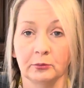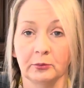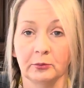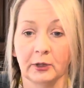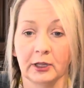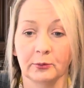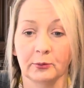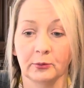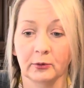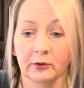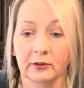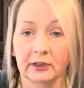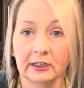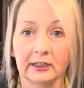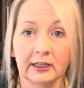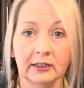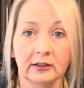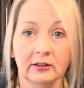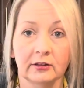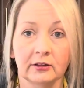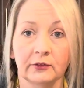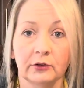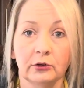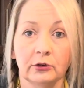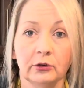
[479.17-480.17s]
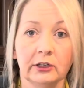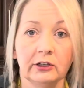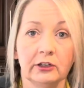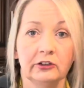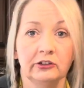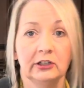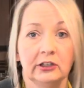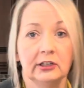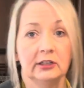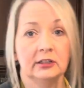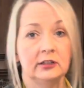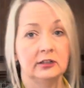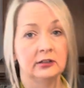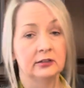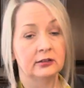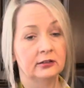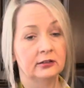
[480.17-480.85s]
paper the length of a cookie sheet,